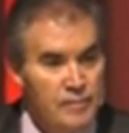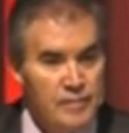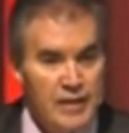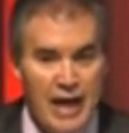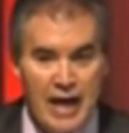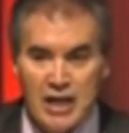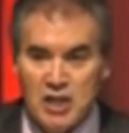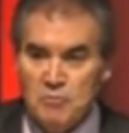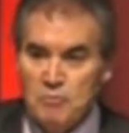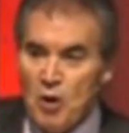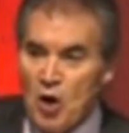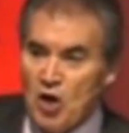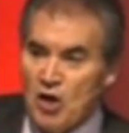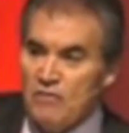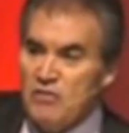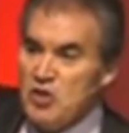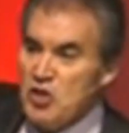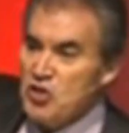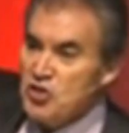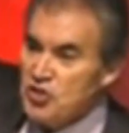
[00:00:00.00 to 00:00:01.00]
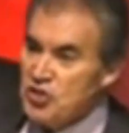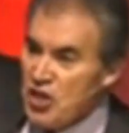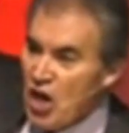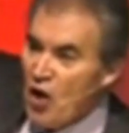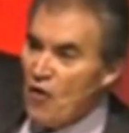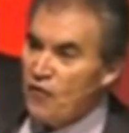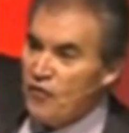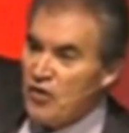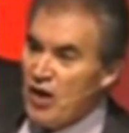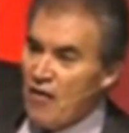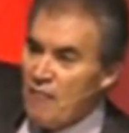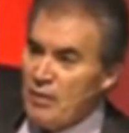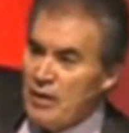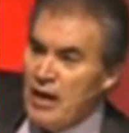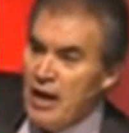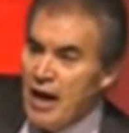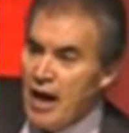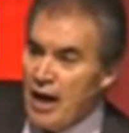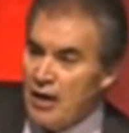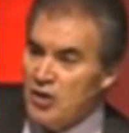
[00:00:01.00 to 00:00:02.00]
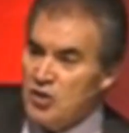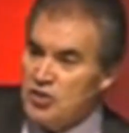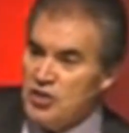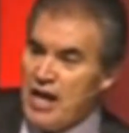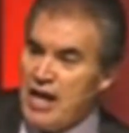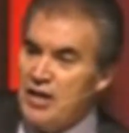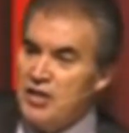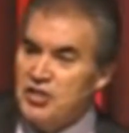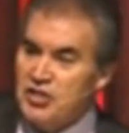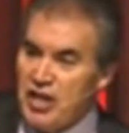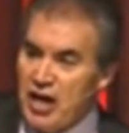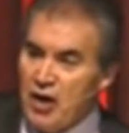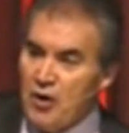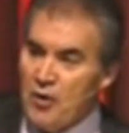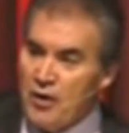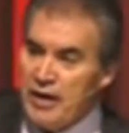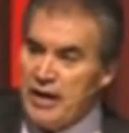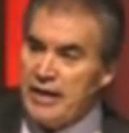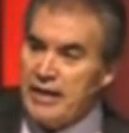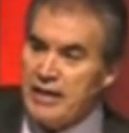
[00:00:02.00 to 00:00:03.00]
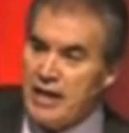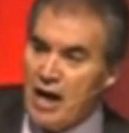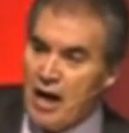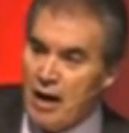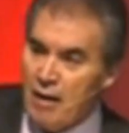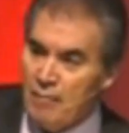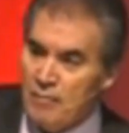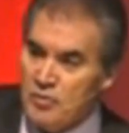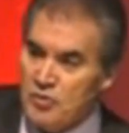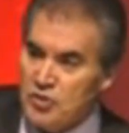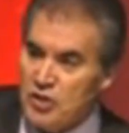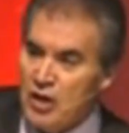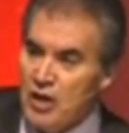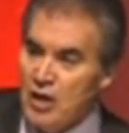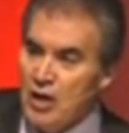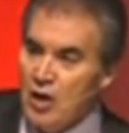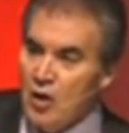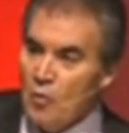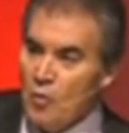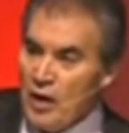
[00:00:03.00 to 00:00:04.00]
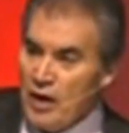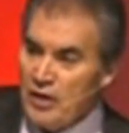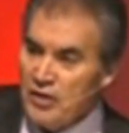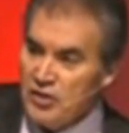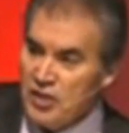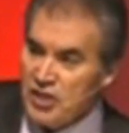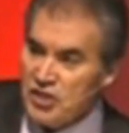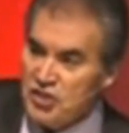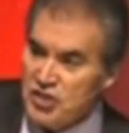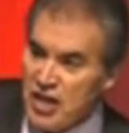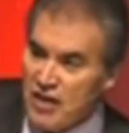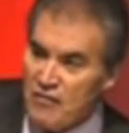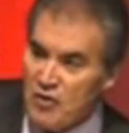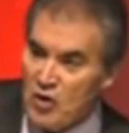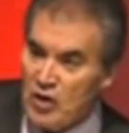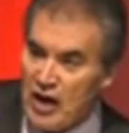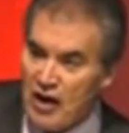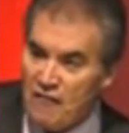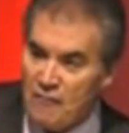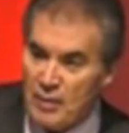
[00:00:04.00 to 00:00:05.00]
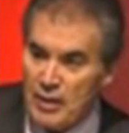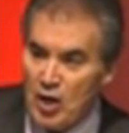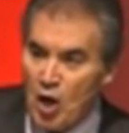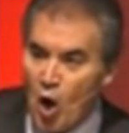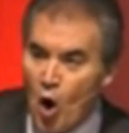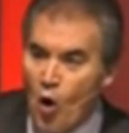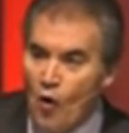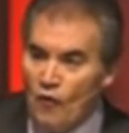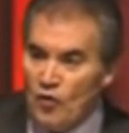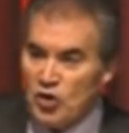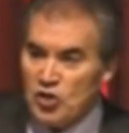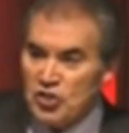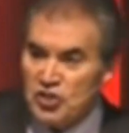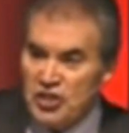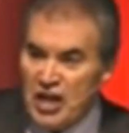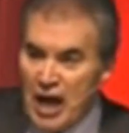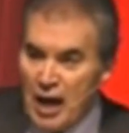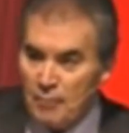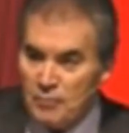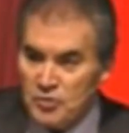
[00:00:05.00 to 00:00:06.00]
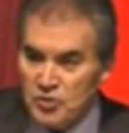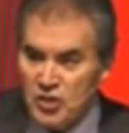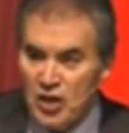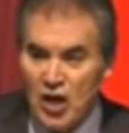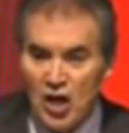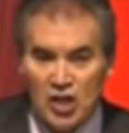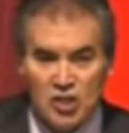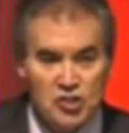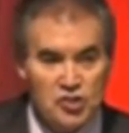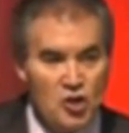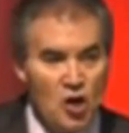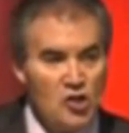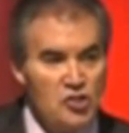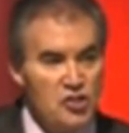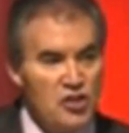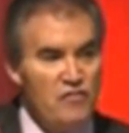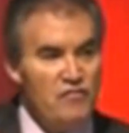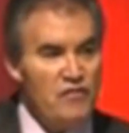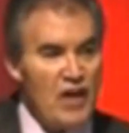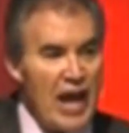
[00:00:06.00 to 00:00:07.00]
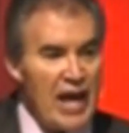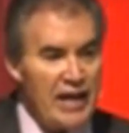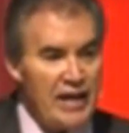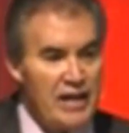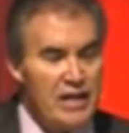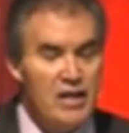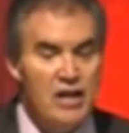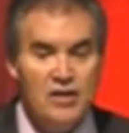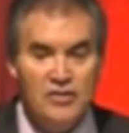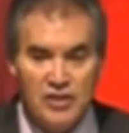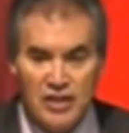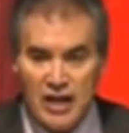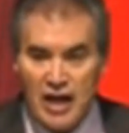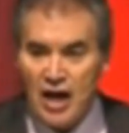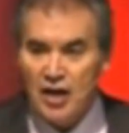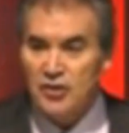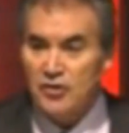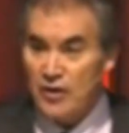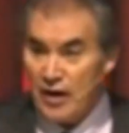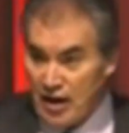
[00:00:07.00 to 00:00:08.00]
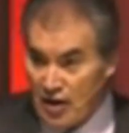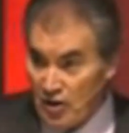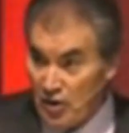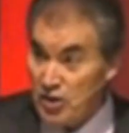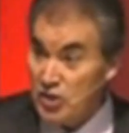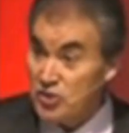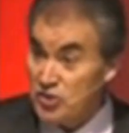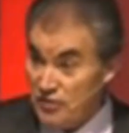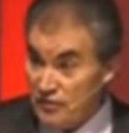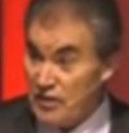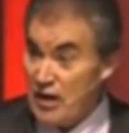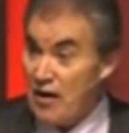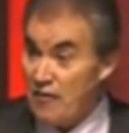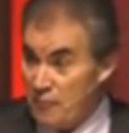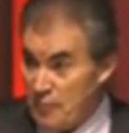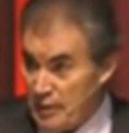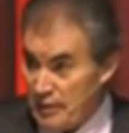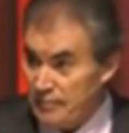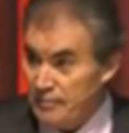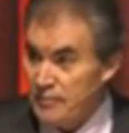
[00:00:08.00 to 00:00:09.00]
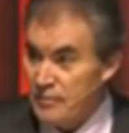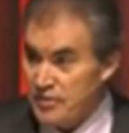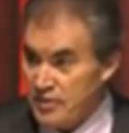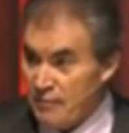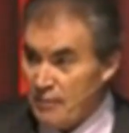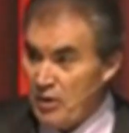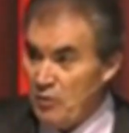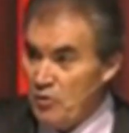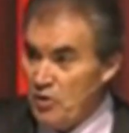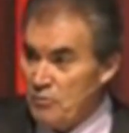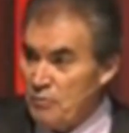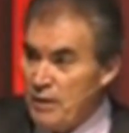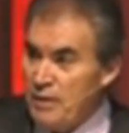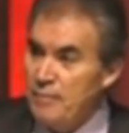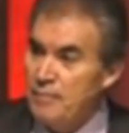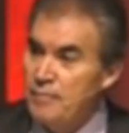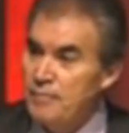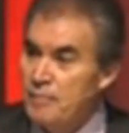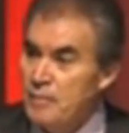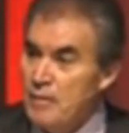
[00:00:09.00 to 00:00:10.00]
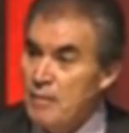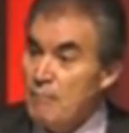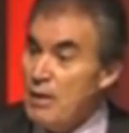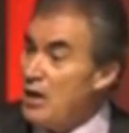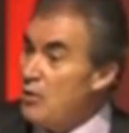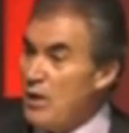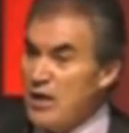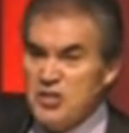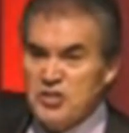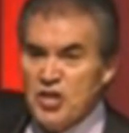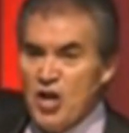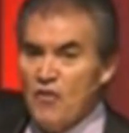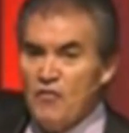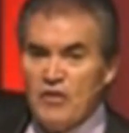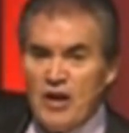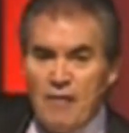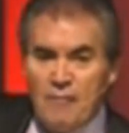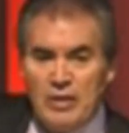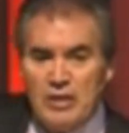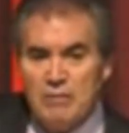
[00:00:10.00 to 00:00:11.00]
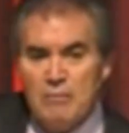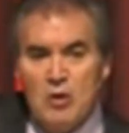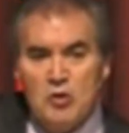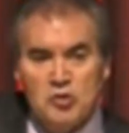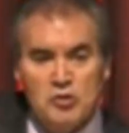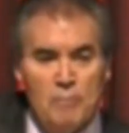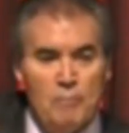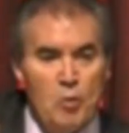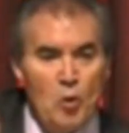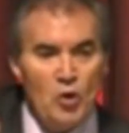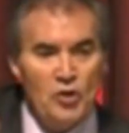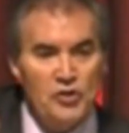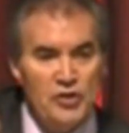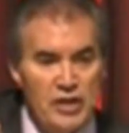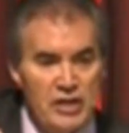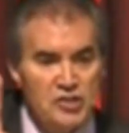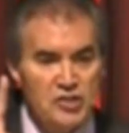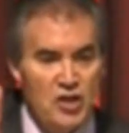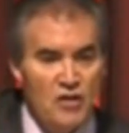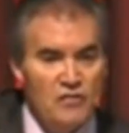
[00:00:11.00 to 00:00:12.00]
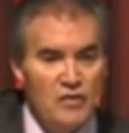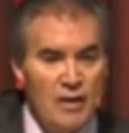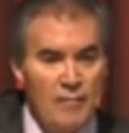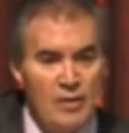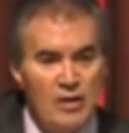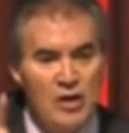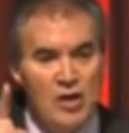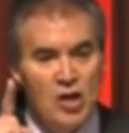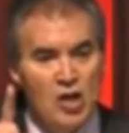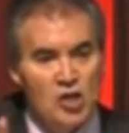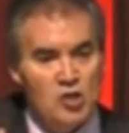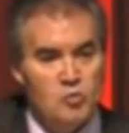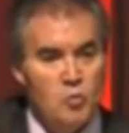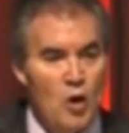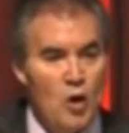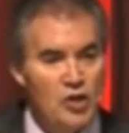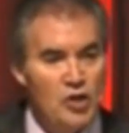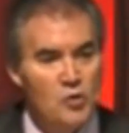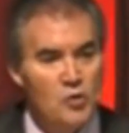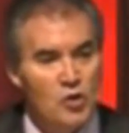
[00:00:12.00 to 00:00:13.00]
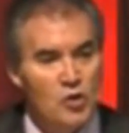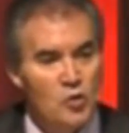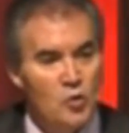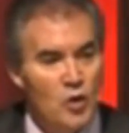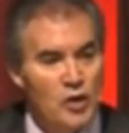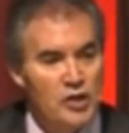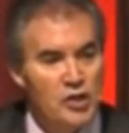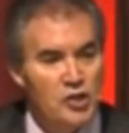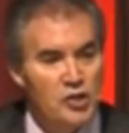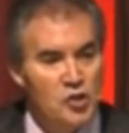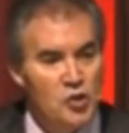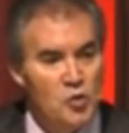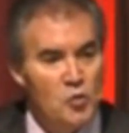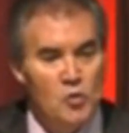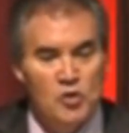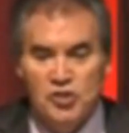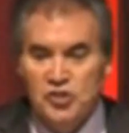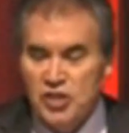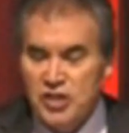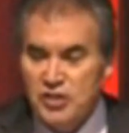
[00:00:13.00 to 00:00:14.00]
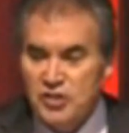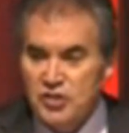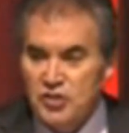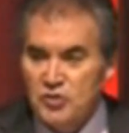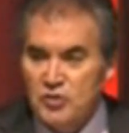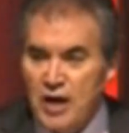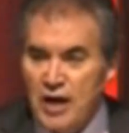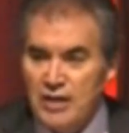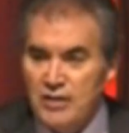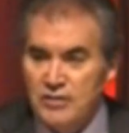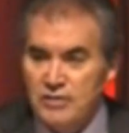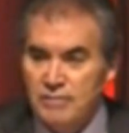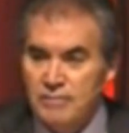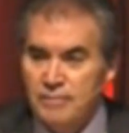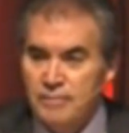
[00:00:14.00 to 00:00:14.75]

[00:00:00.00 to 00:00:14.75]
That is part of self-government. Understand, tyranny comes when the civil government oversteps and starts invading the other areas of government. Is everybody with me? By the way, self-government, the most important thing in self-government is what you are going to do with Jesus Christ.